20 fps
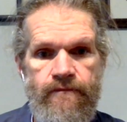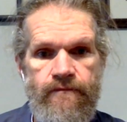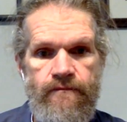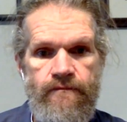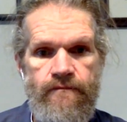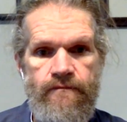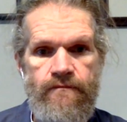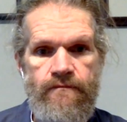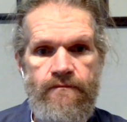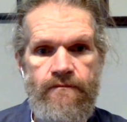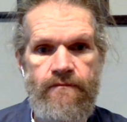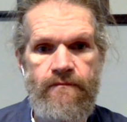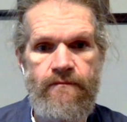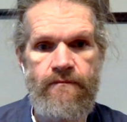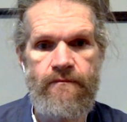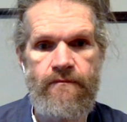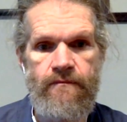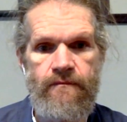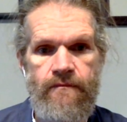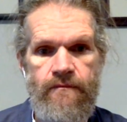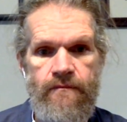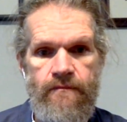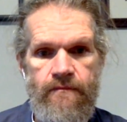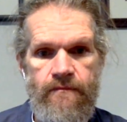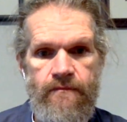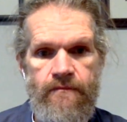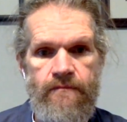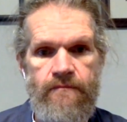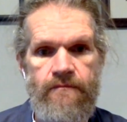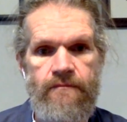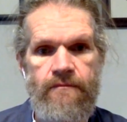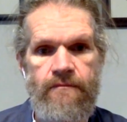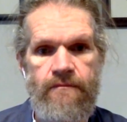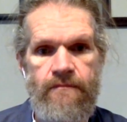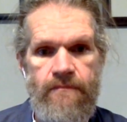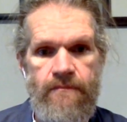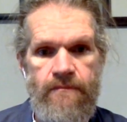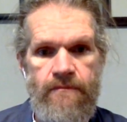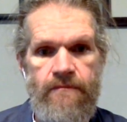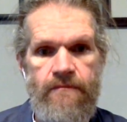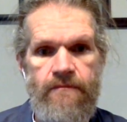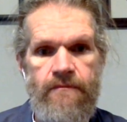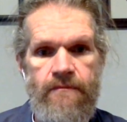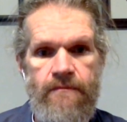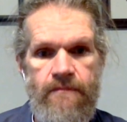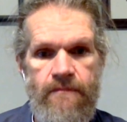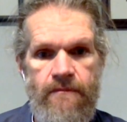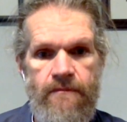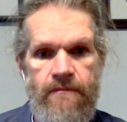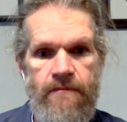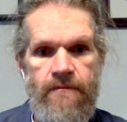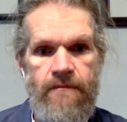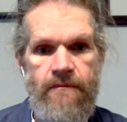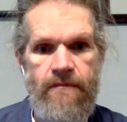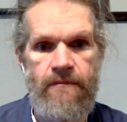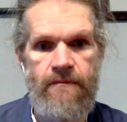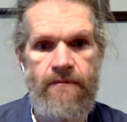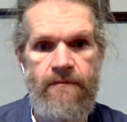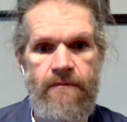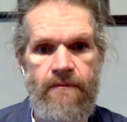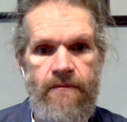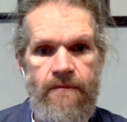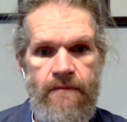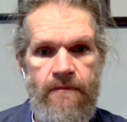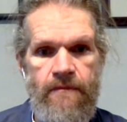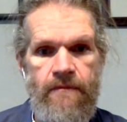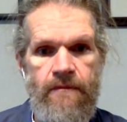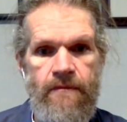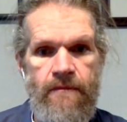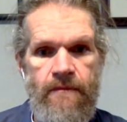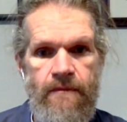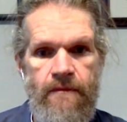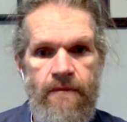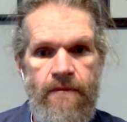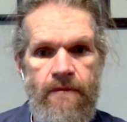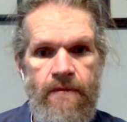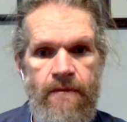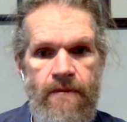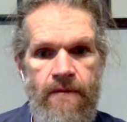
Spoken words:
This person isn't speaking.